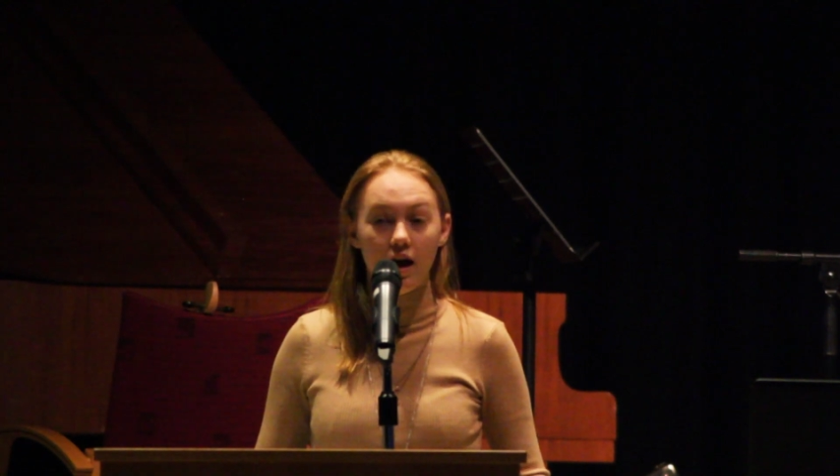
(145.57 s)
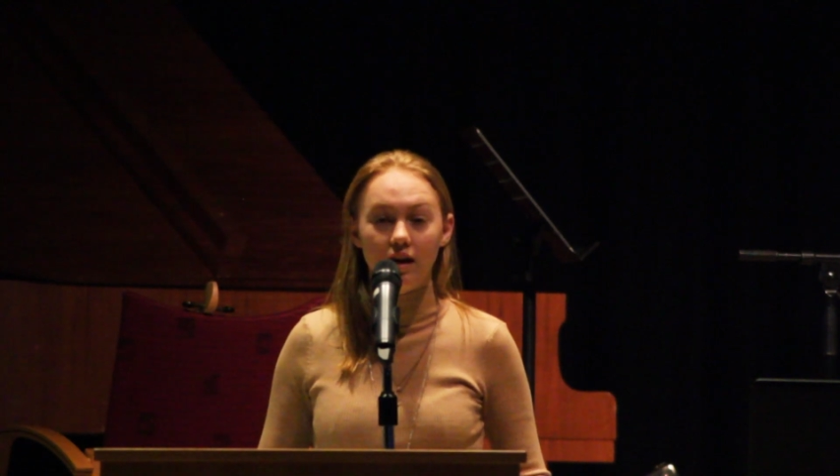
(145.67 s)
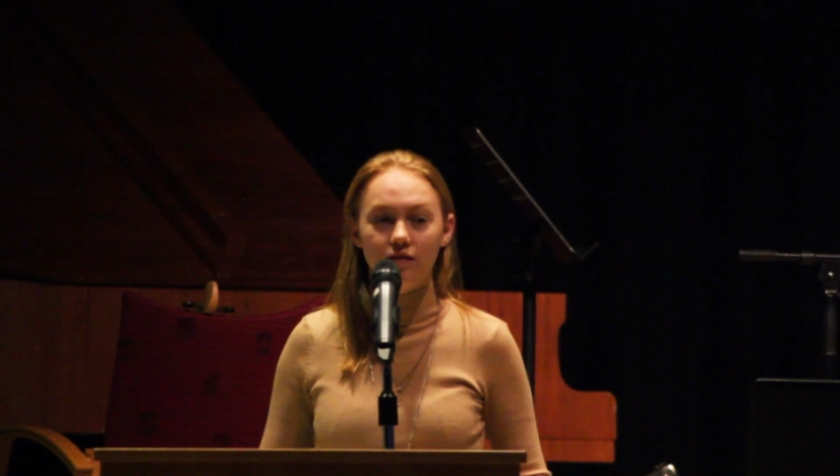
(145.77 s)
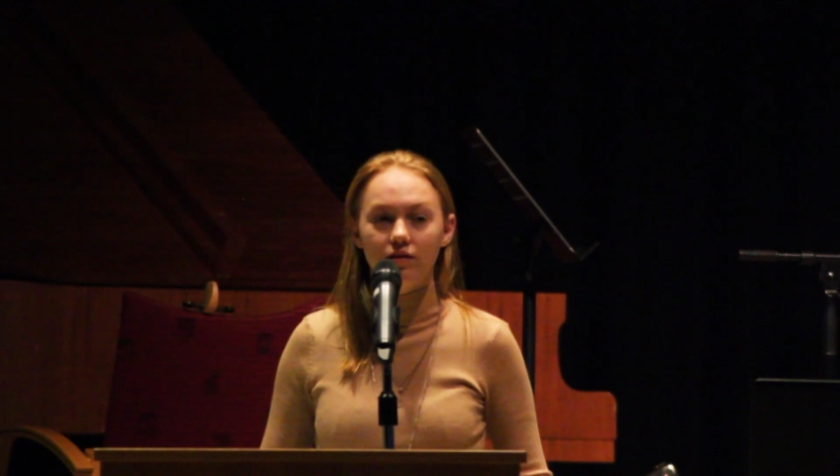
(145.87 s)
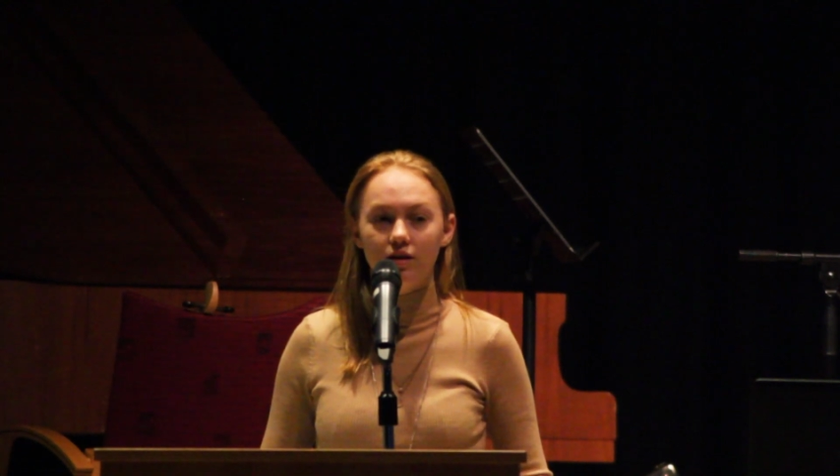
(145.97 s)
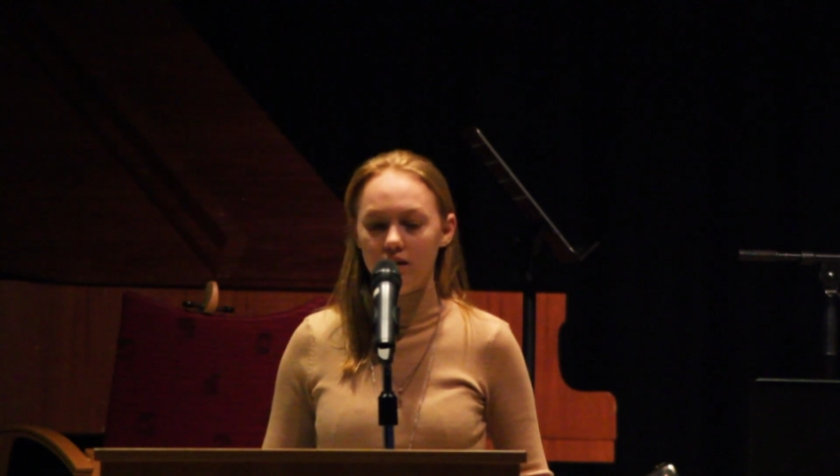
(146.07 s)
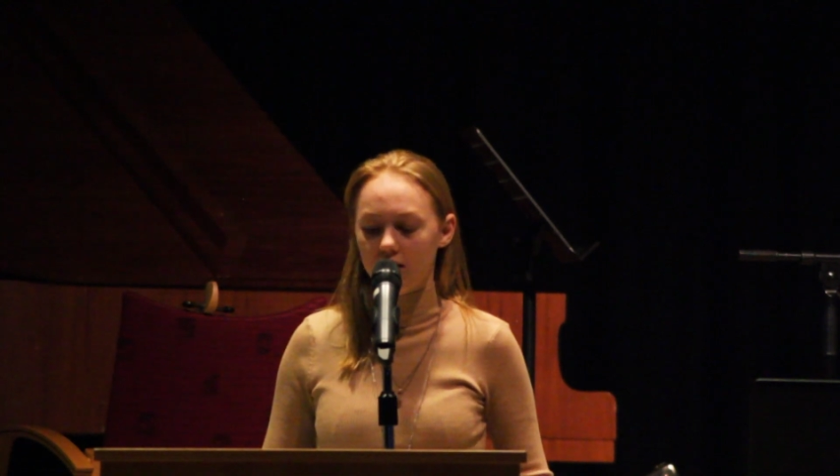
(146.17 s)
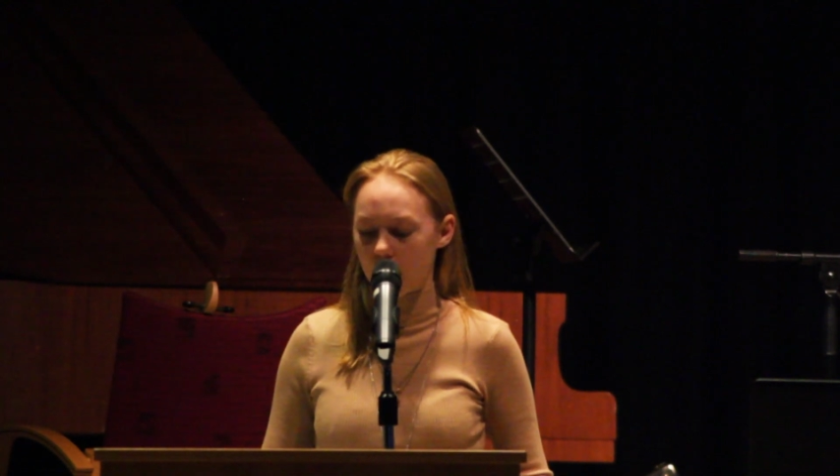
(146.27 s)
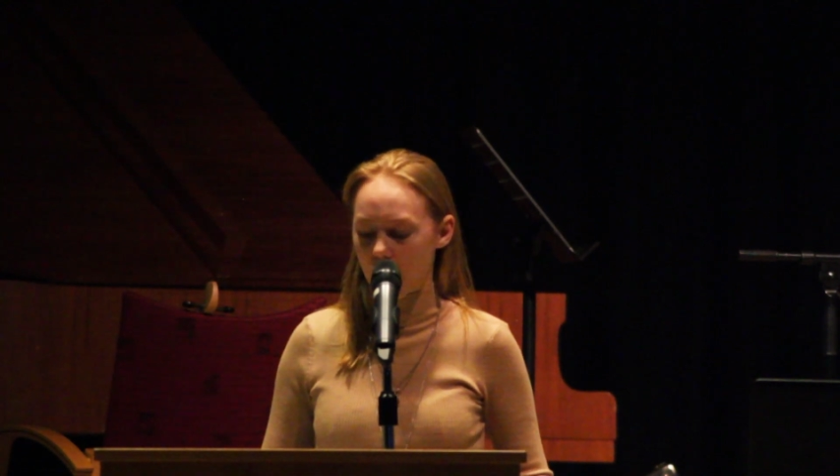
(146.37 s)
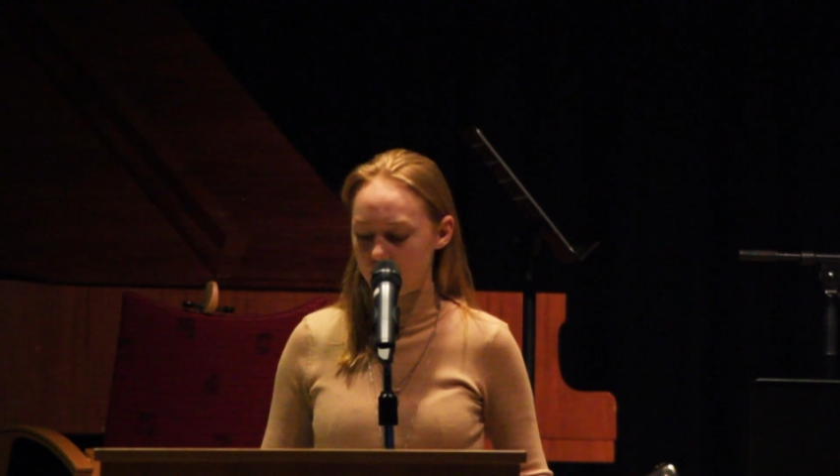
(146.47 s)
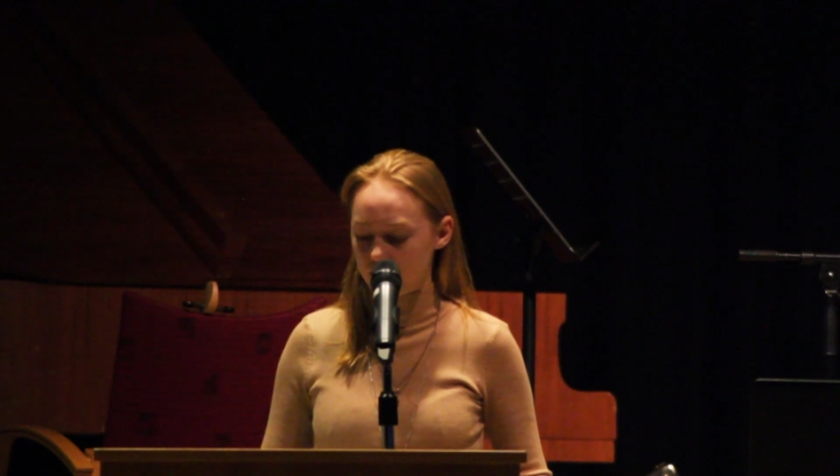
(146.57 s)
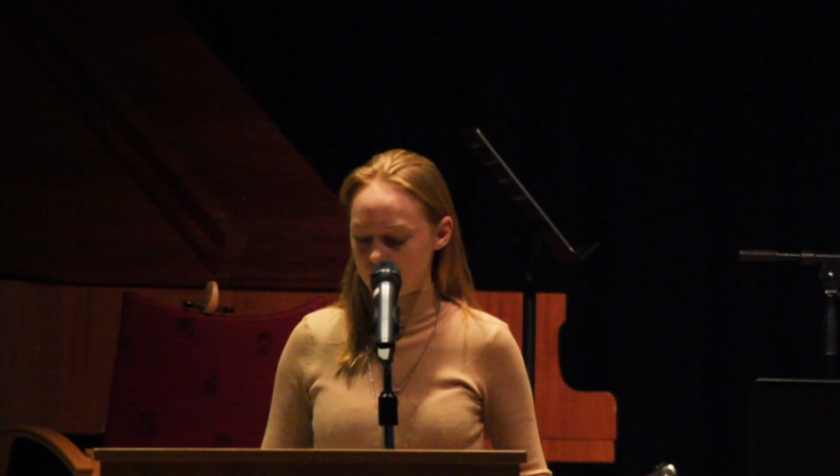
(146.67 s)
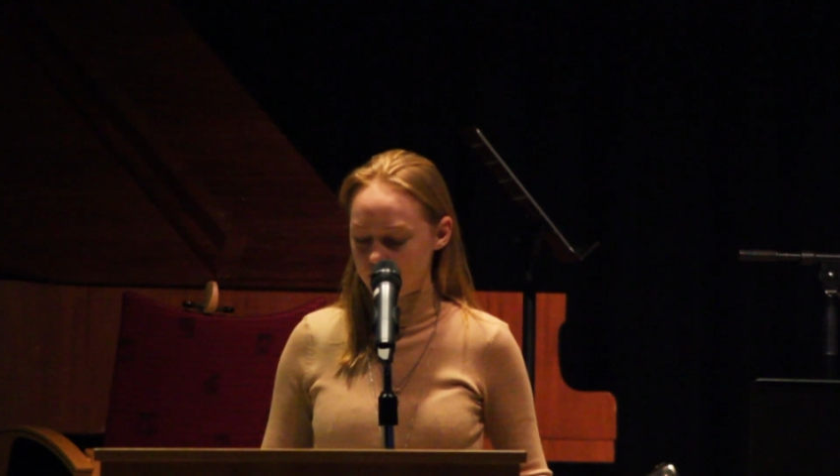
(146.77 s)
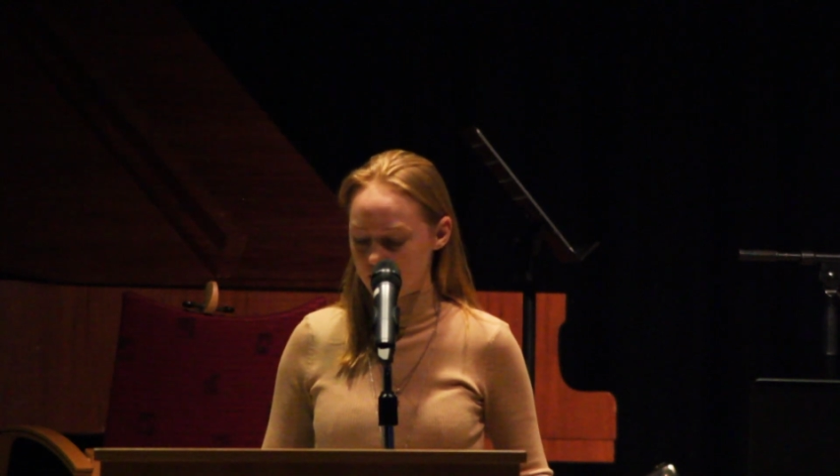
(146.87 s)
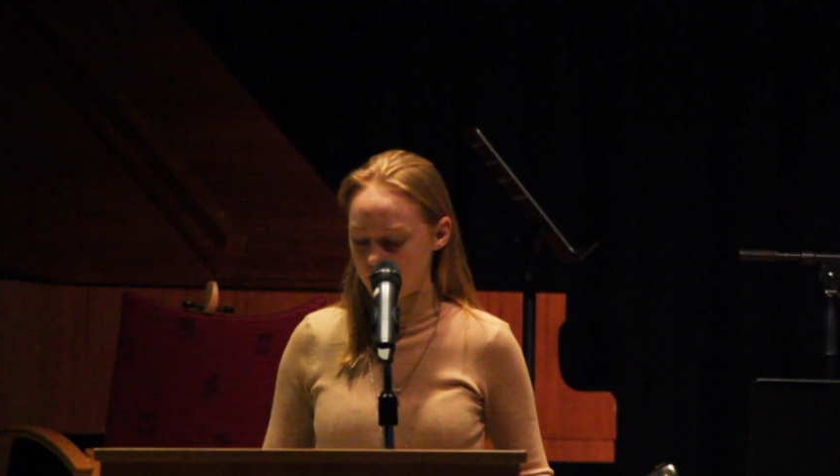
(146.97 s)
and if nothing
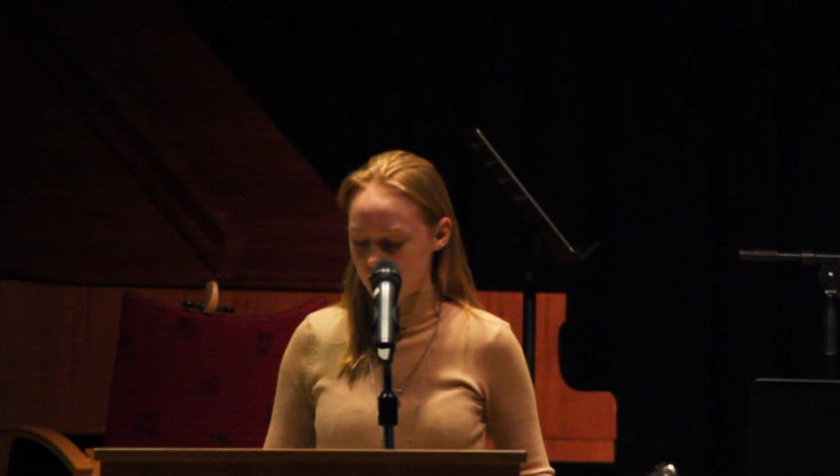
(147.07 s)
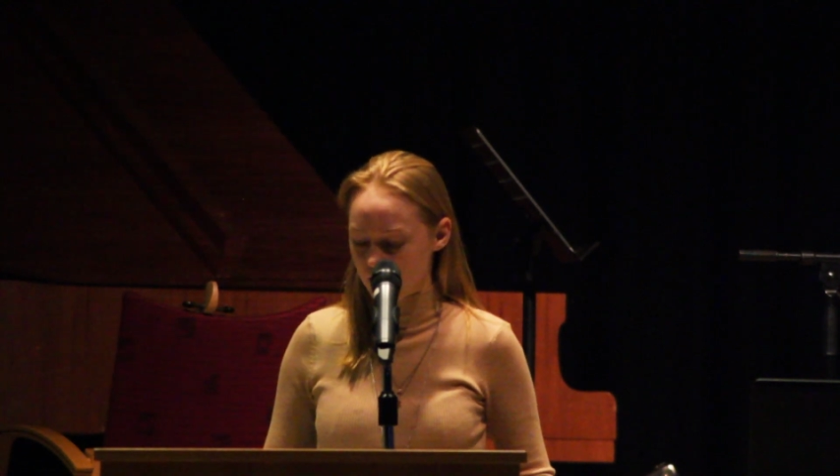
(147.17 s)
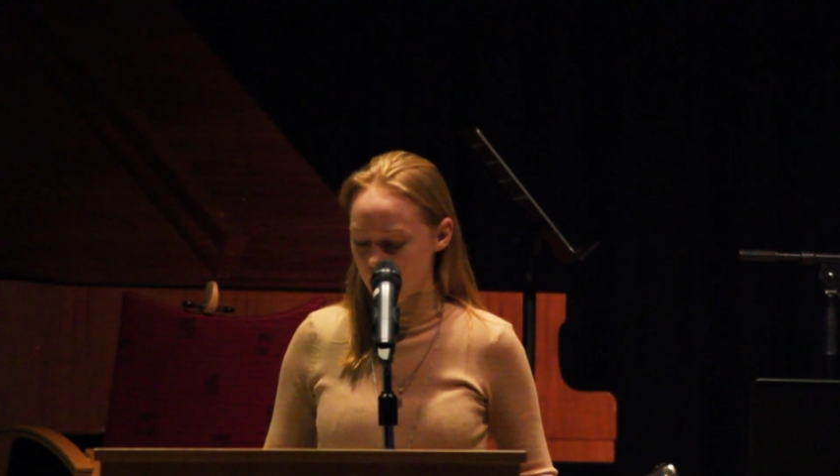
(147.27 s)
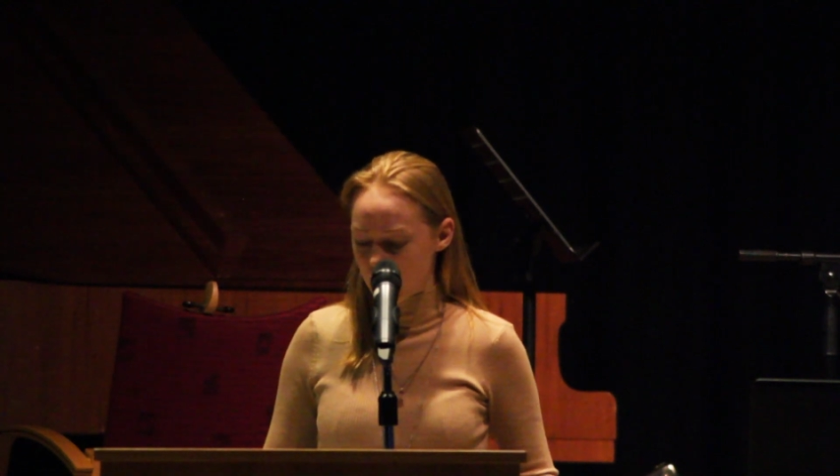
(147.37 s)
happens.